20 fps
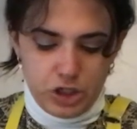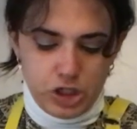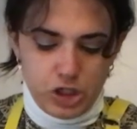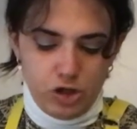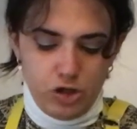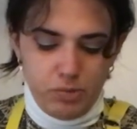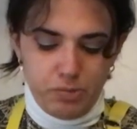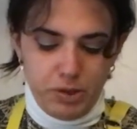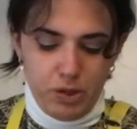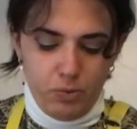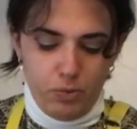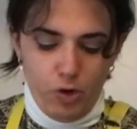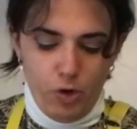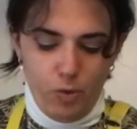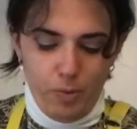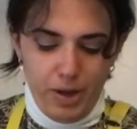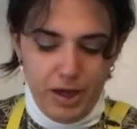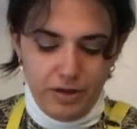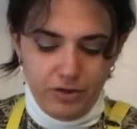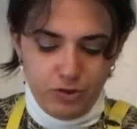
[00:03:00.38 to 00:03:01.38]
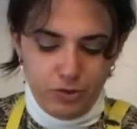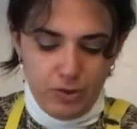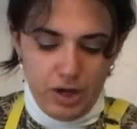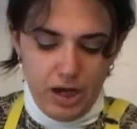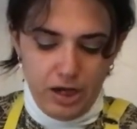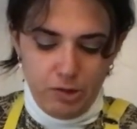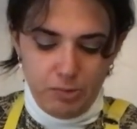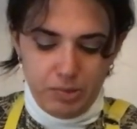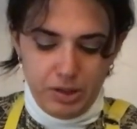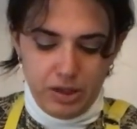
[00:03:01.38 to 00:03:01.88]
should be Romance, right?
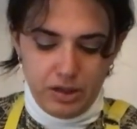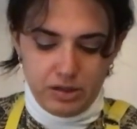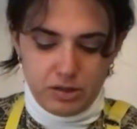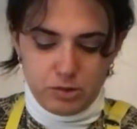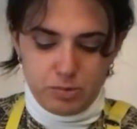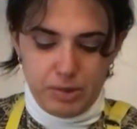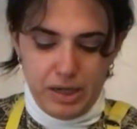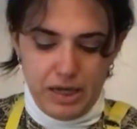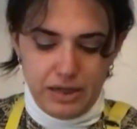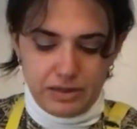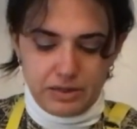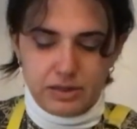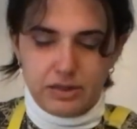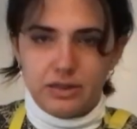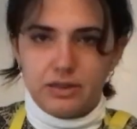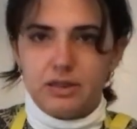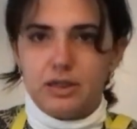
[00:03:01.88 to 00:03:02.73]
Because Basque is